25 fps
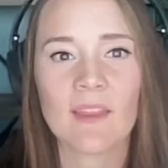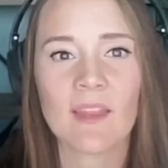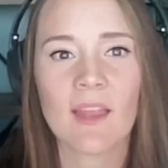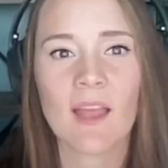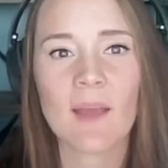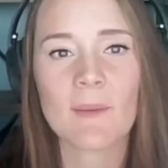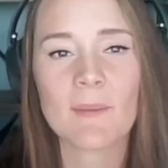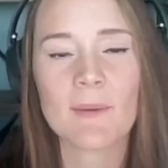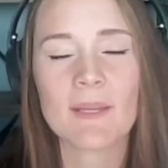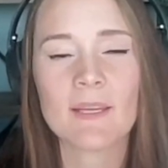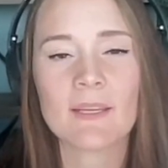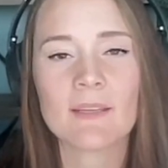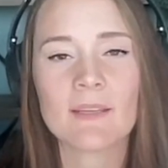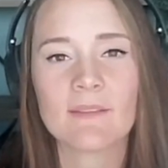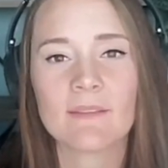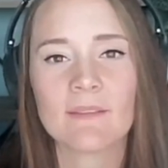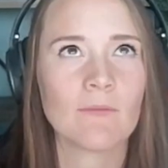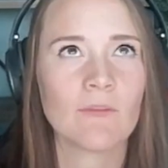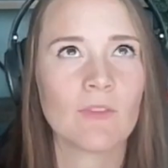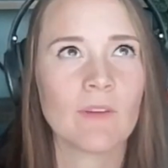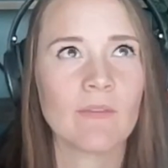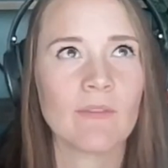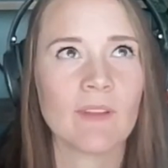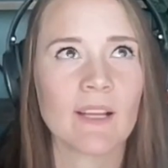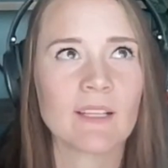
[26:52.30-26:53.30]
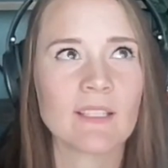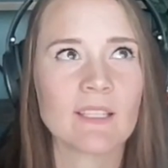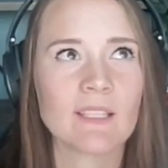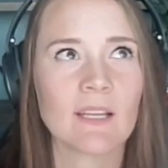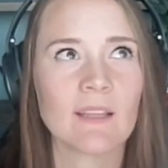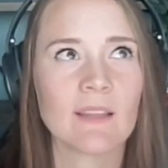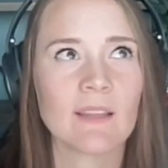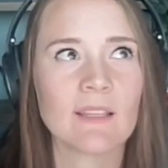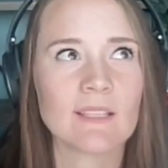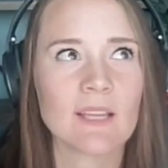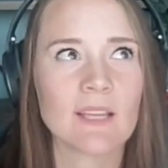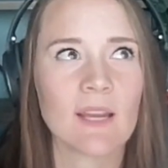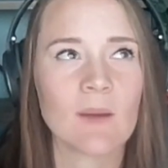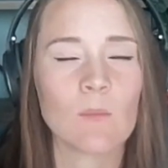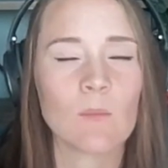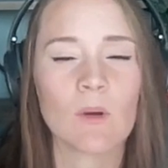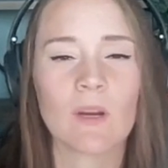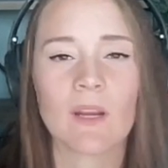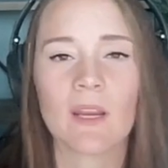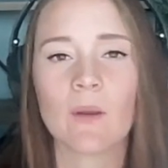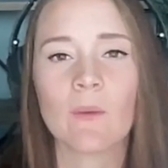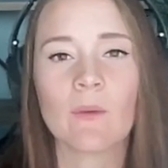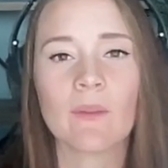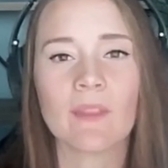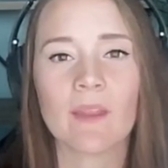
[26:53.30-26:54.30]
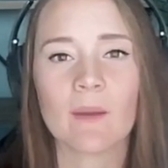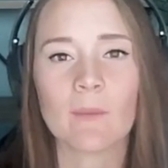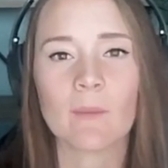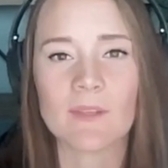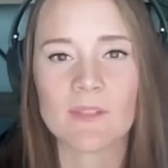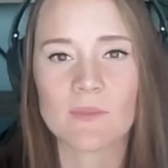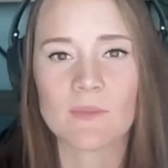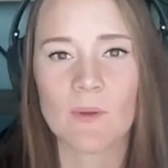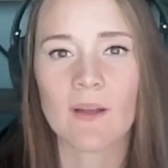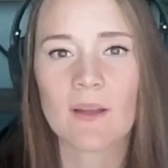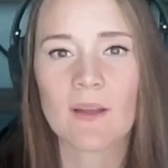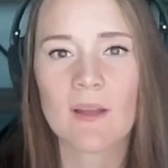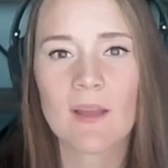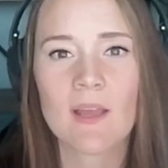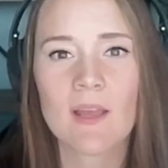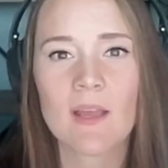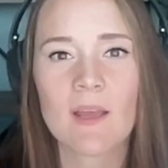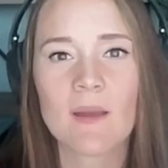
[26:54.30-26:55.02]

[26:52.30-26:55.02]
I mean, reflecting on the time working with them as well.